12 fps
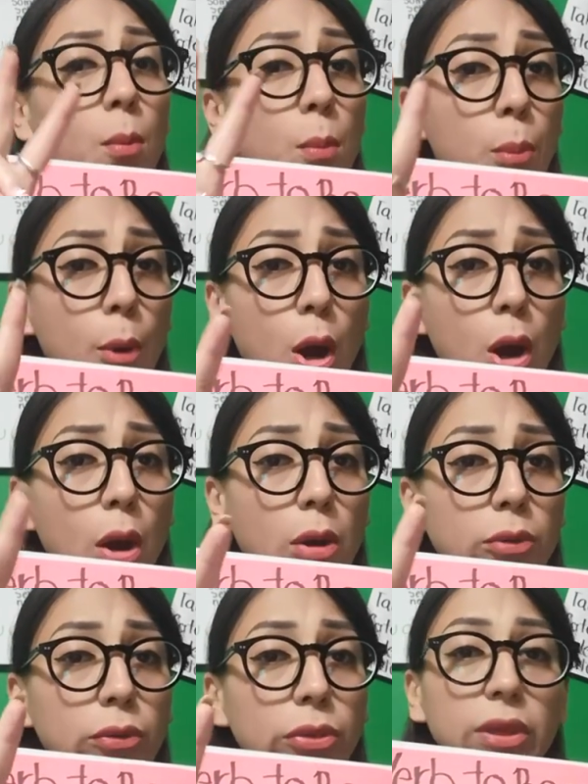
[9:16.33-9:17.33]

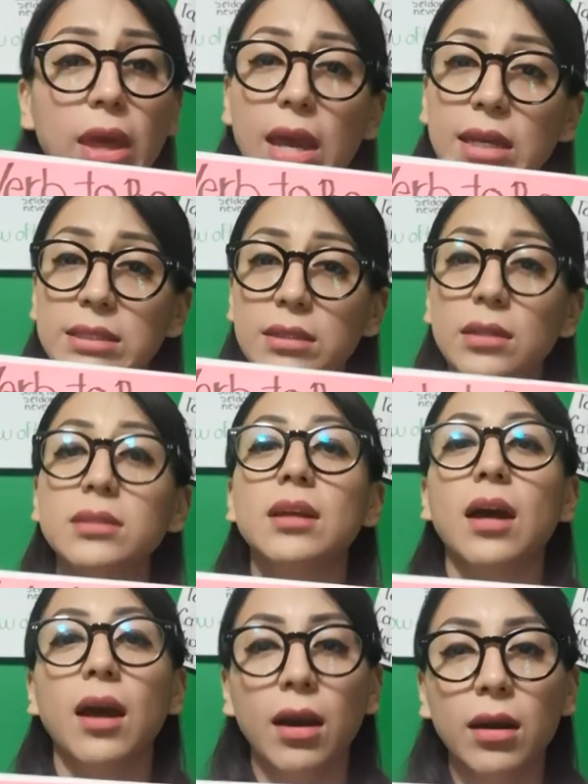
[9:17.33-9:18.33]
Both cases
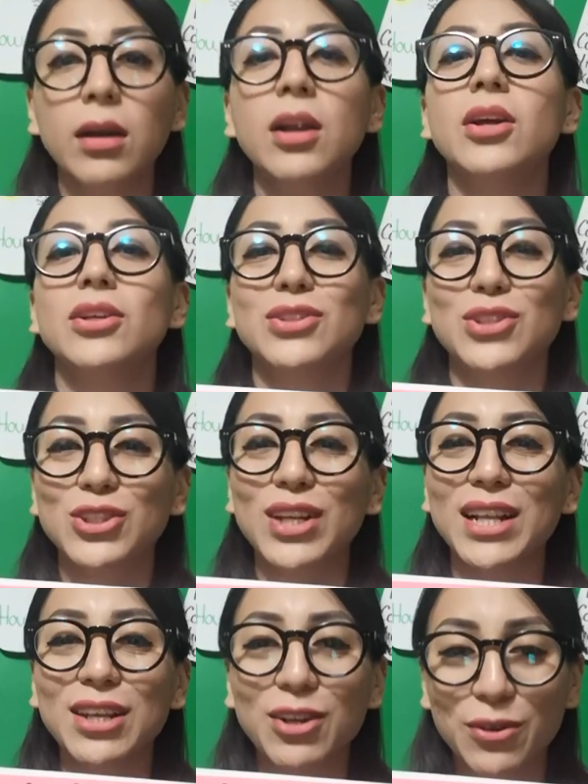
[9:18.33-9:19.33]
are
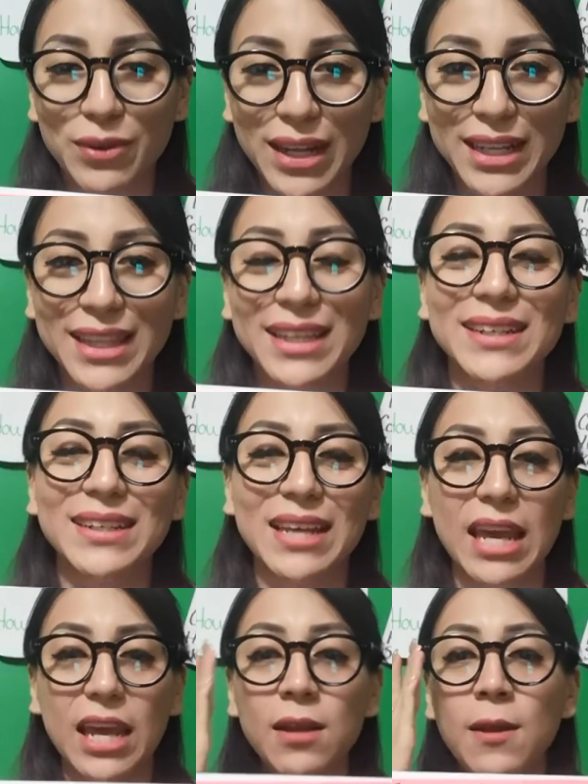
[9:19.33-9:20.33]
totally correct.
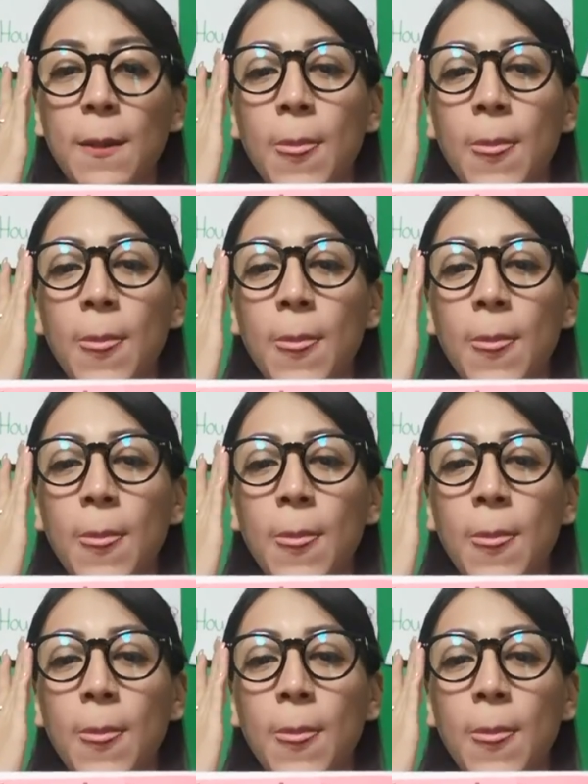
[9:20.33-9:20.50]
Okay?